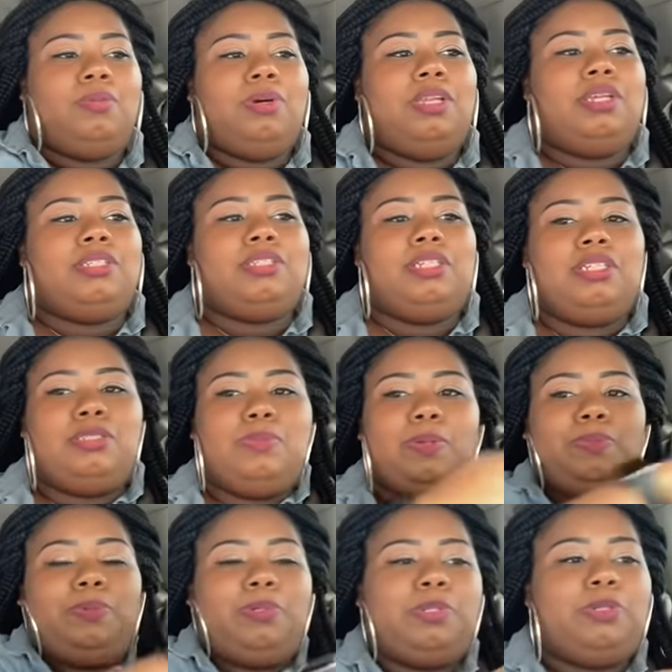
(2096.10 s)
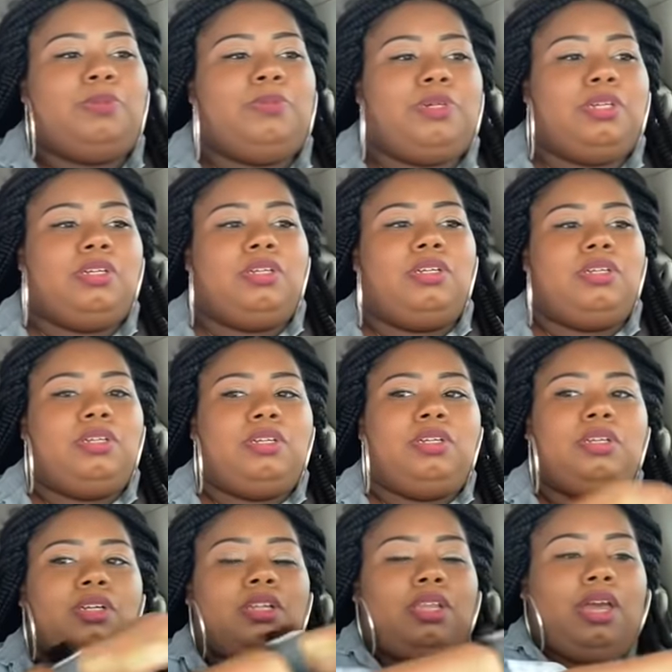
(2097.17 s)
What is these people doing?
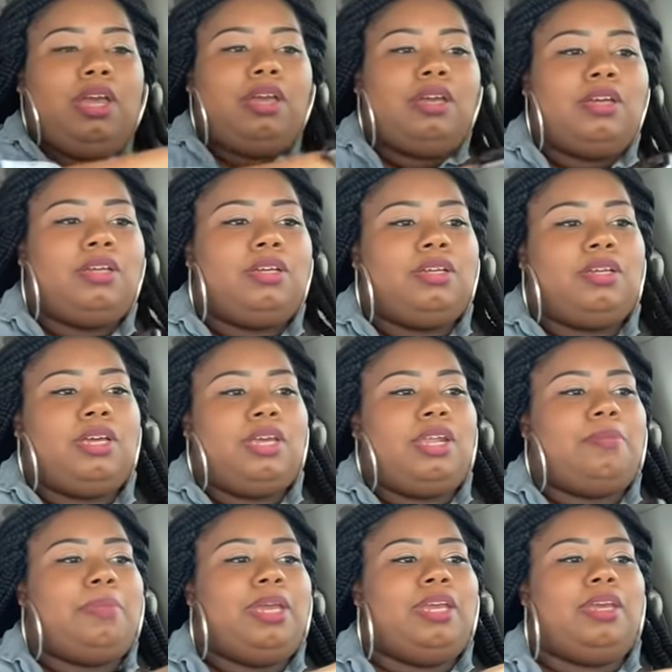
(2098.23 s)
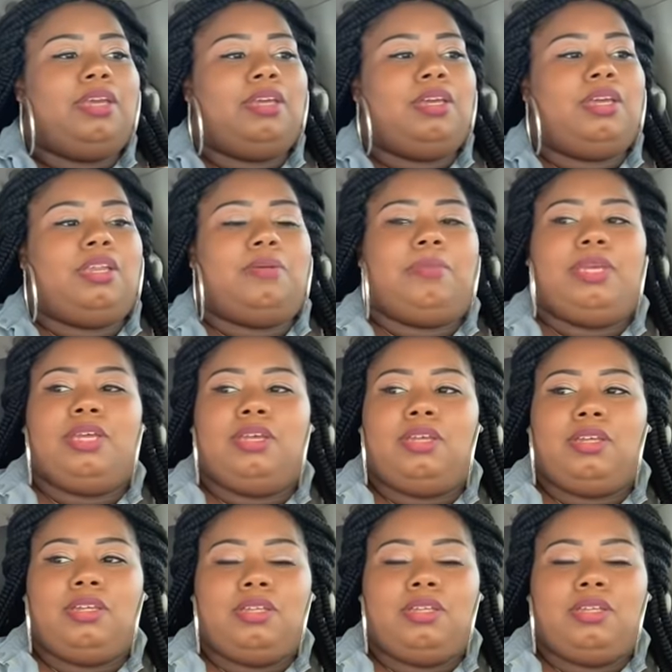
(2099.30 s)
Like, can I make it? Can I make it?